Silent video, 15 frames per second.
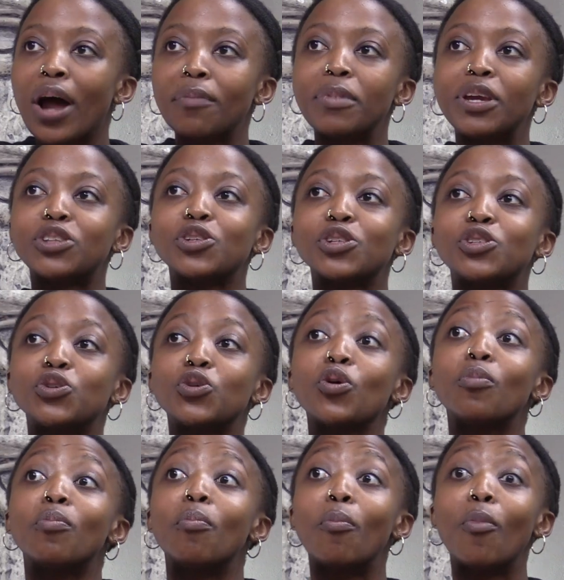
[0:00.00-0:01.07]
me to do
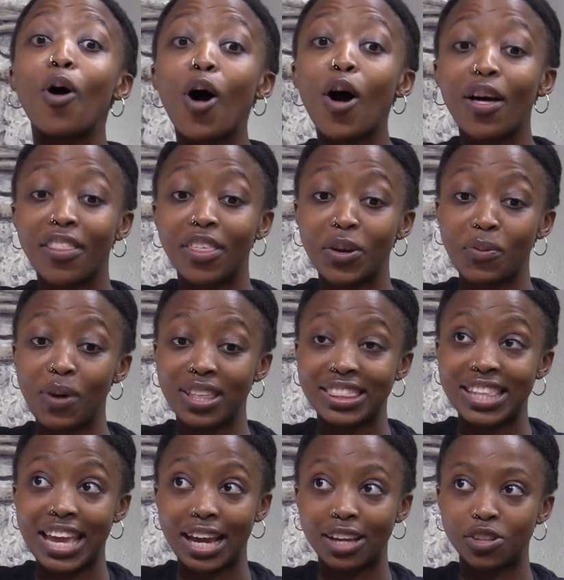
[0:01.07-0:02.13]
more than what
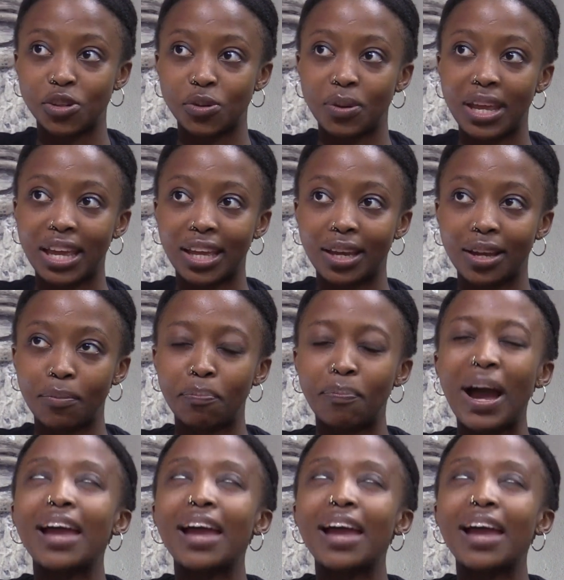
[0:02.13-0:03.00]
they are doing.